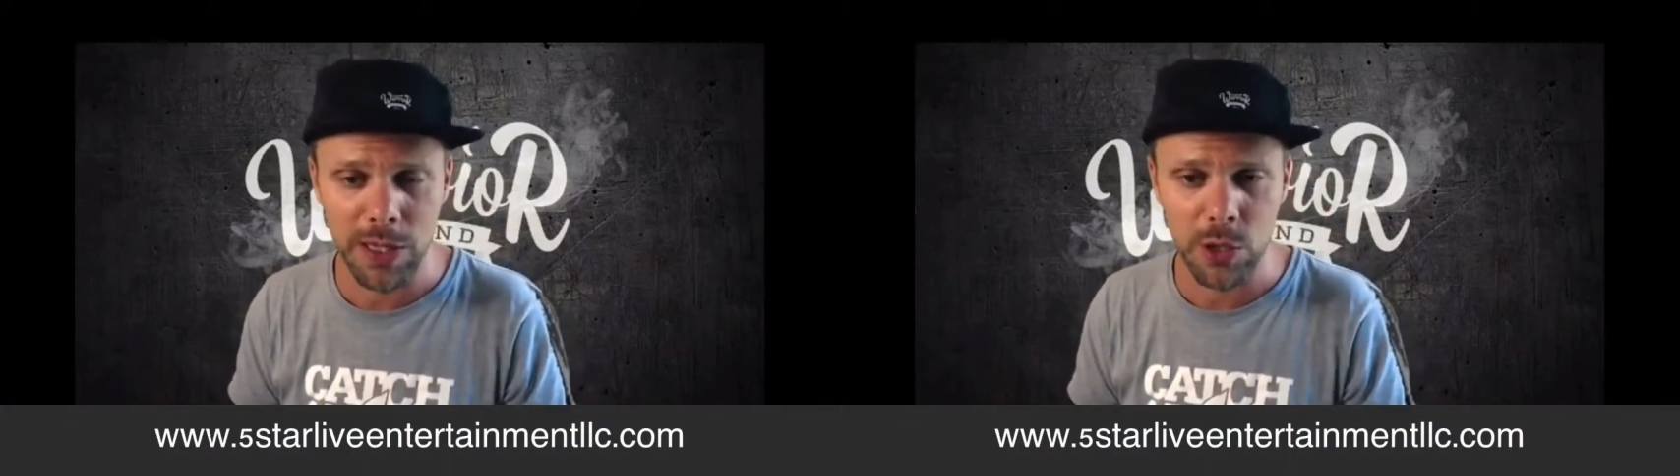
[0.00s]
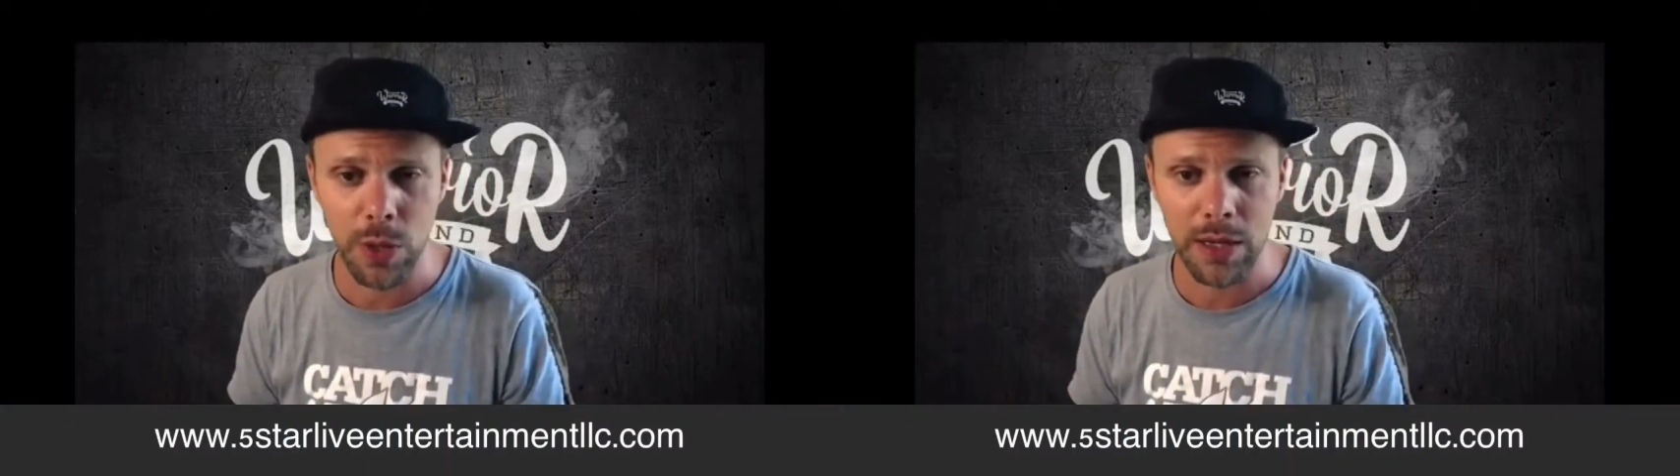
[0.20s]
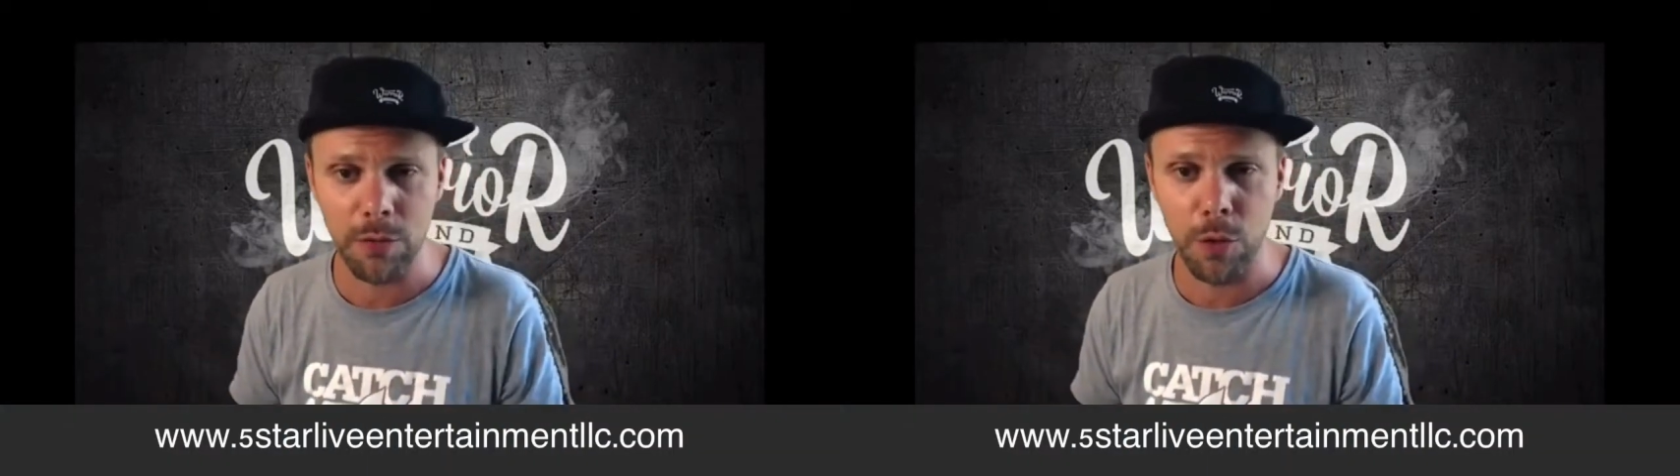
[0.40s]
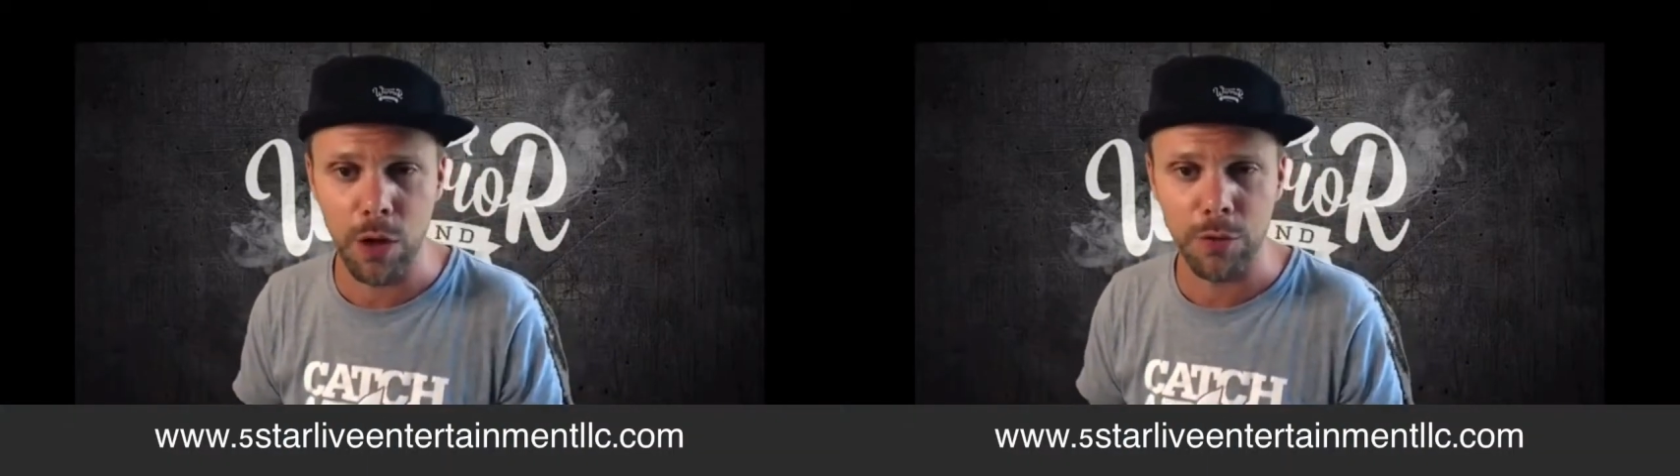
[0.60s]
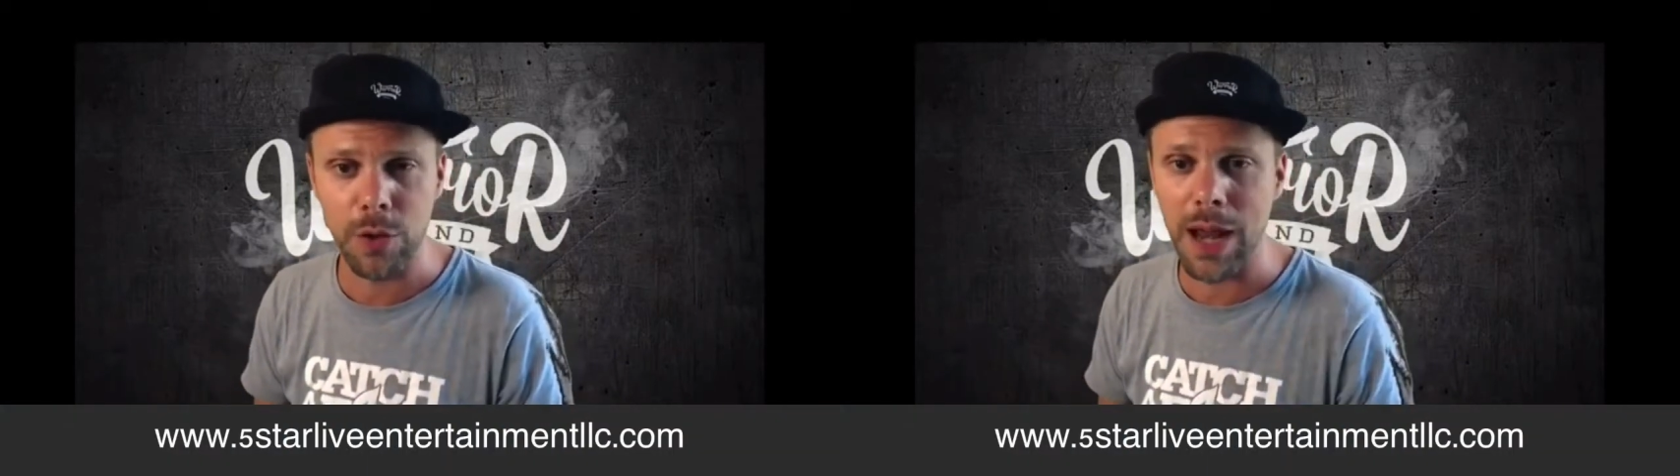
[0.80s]
24th
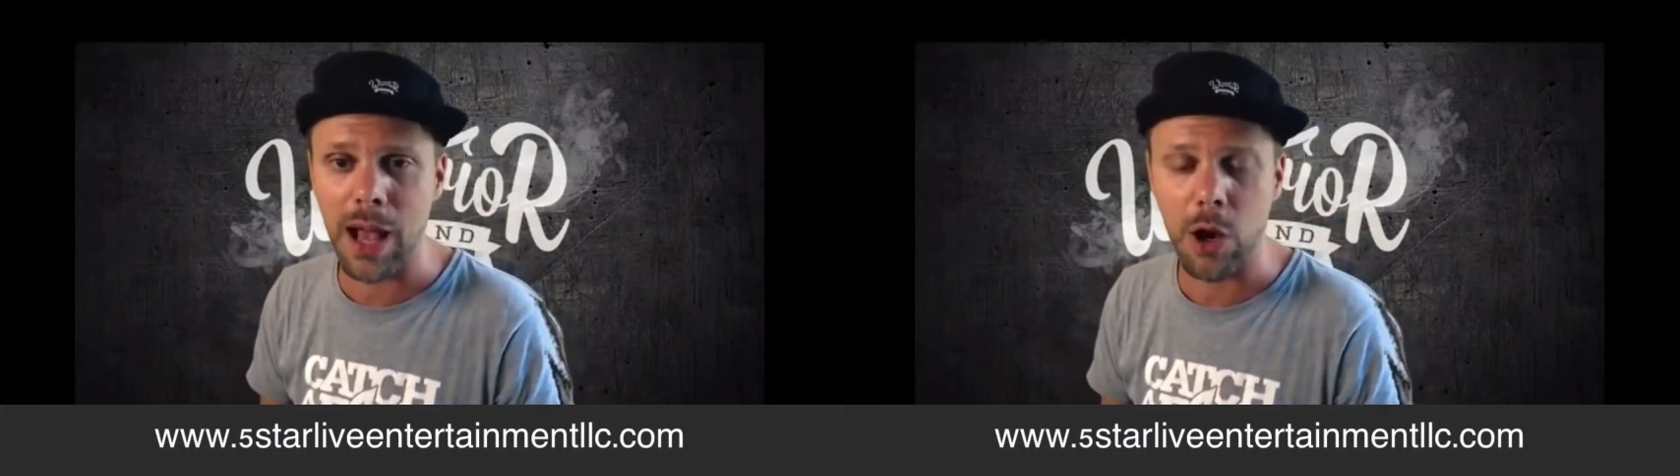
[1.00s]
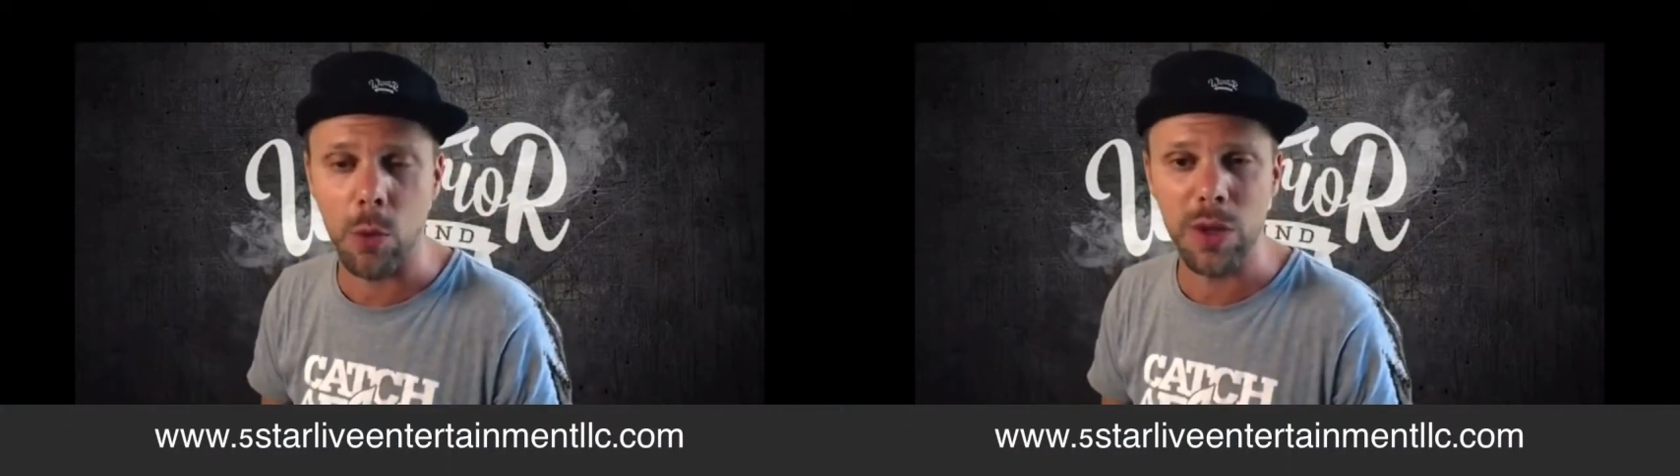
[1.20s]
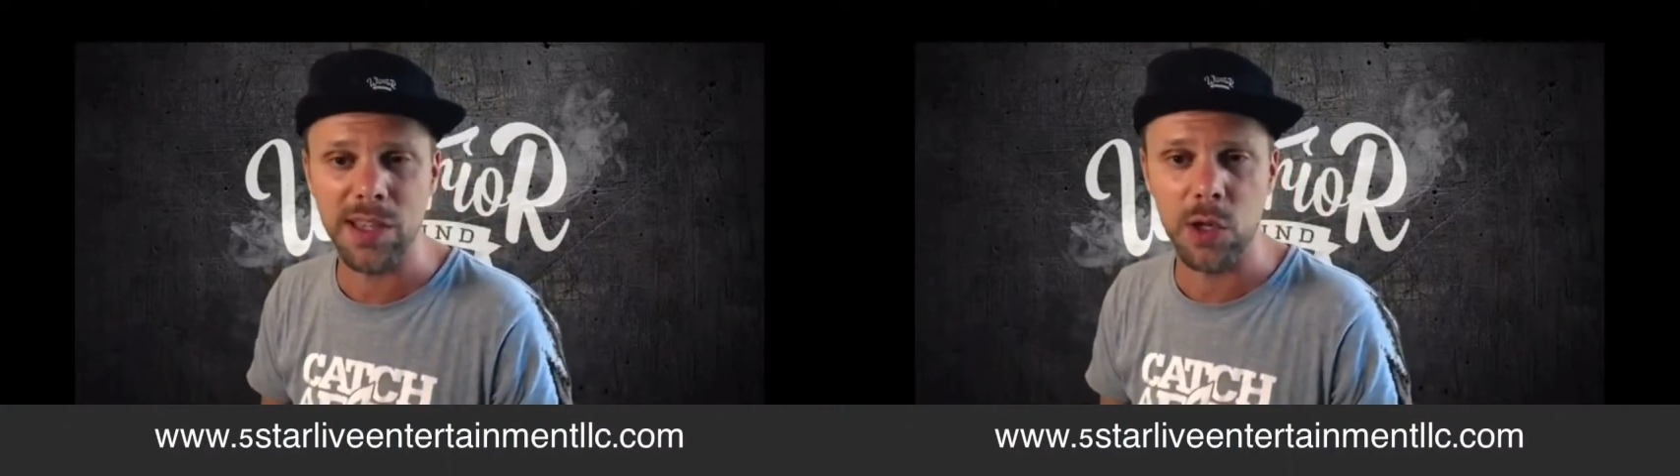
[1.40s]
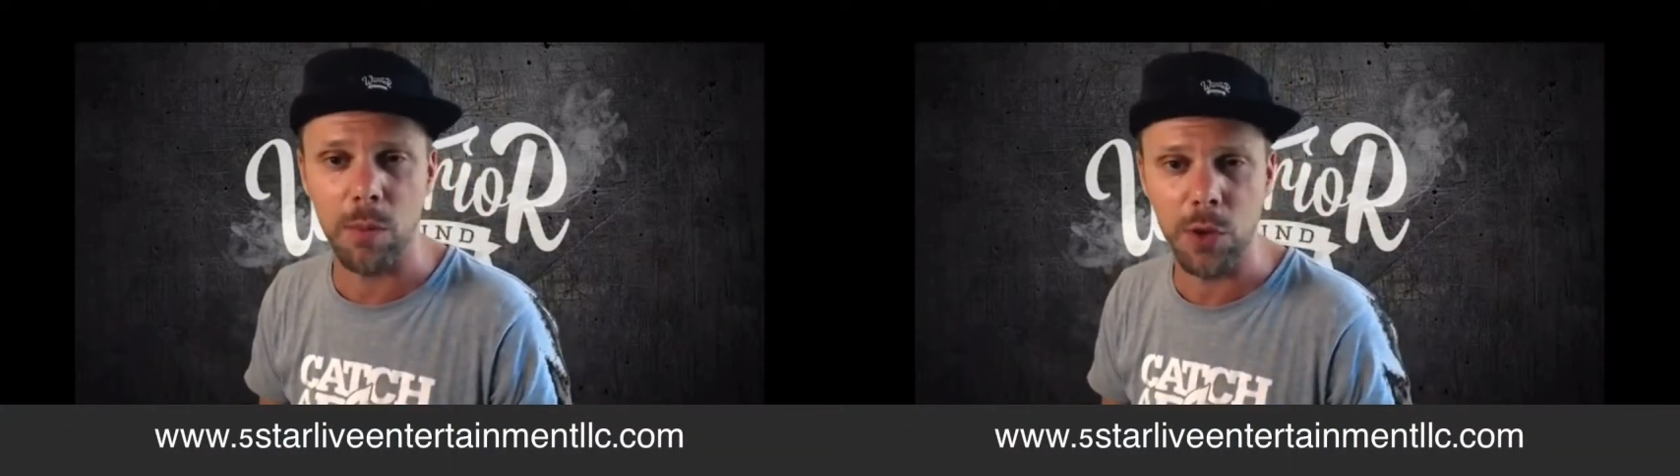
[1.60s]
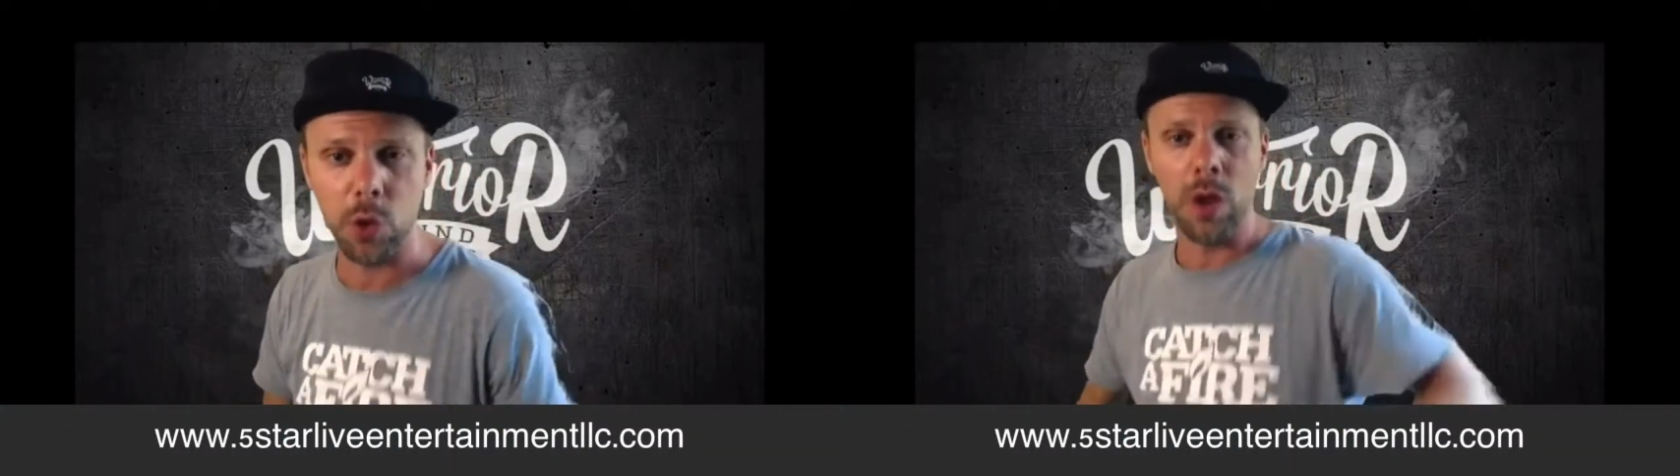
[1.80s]
if you not come with
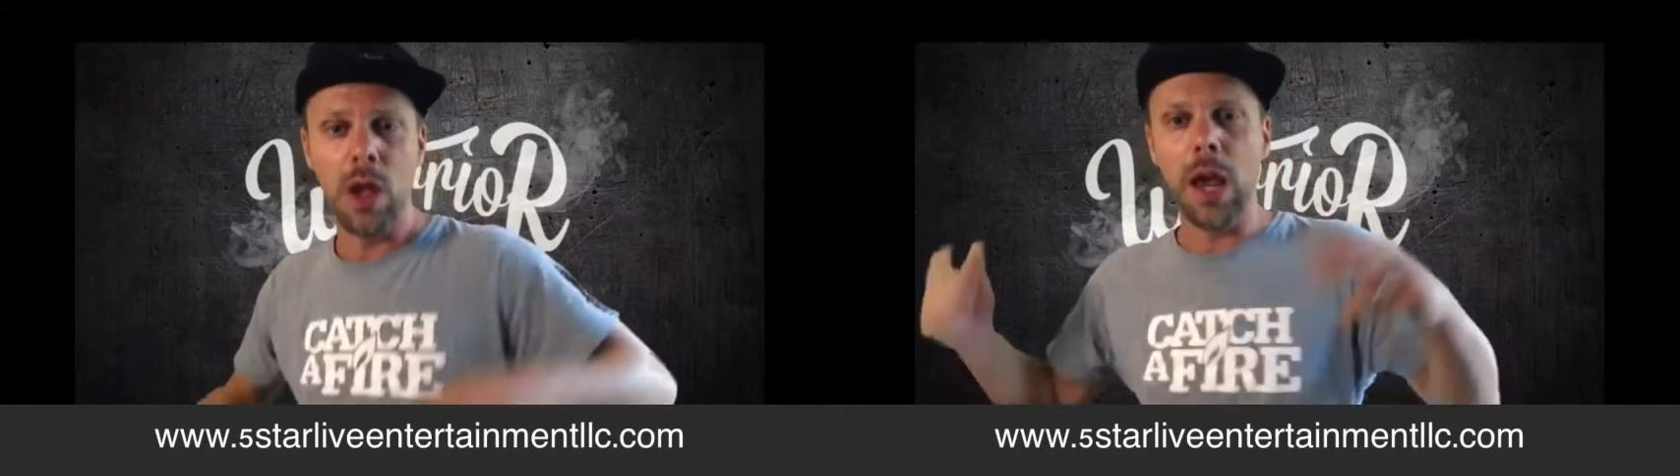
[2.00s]
something new.